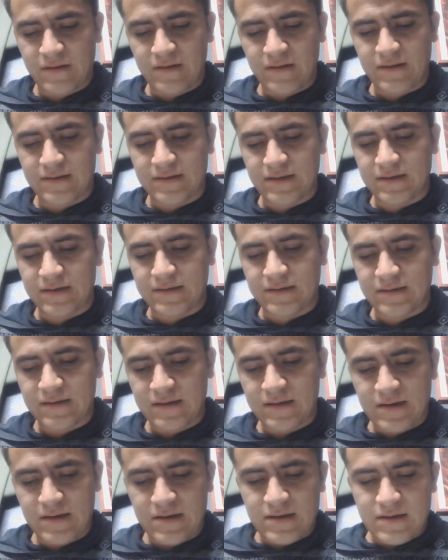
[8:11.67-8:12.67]
It's
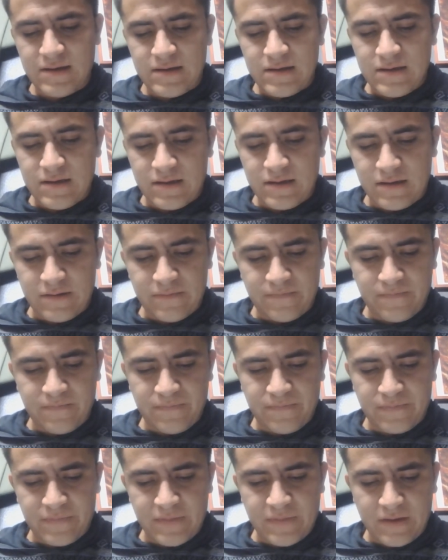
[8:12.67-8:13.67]

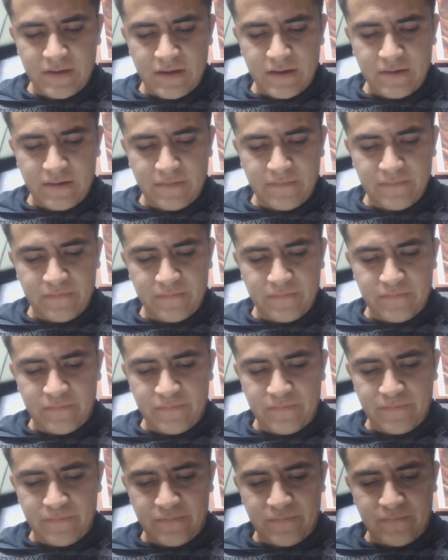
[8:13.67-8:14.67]
the
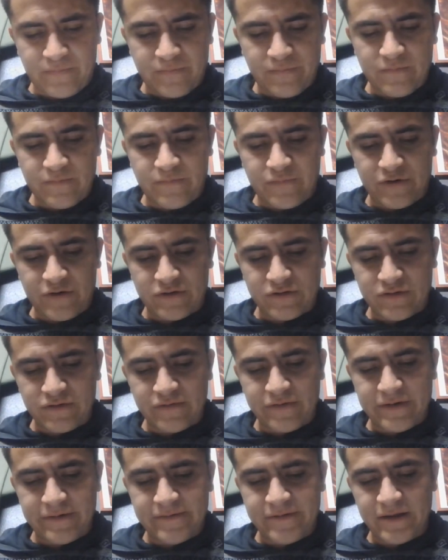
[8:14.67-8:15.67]
partial
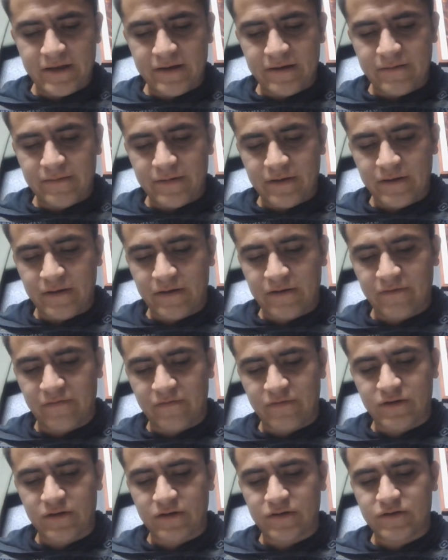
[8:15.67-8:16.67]
derivative of
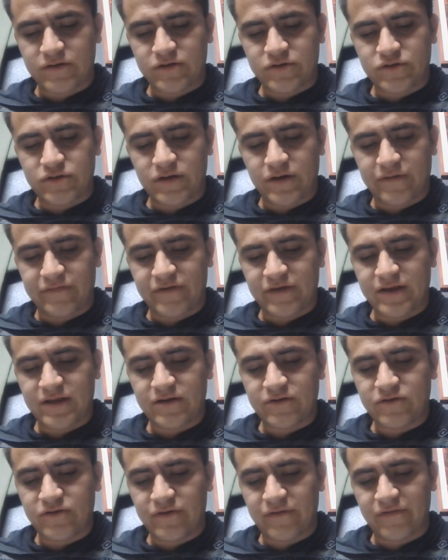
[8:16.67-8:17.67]
the
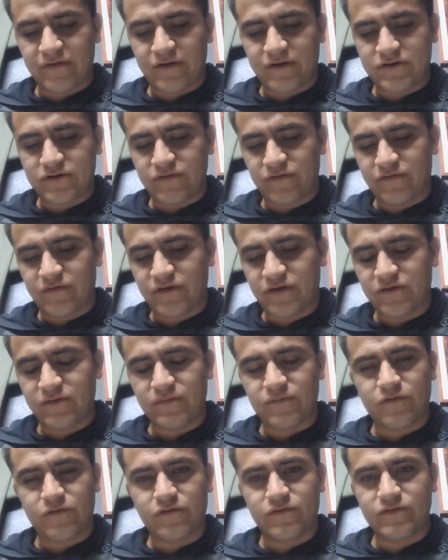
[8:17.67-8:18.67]
integral of the control
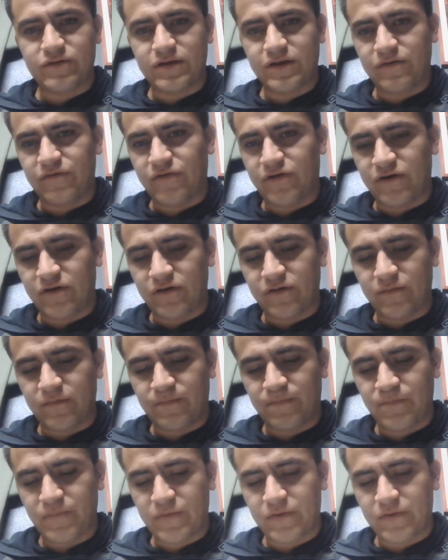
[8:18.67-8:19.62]
volume rho d volume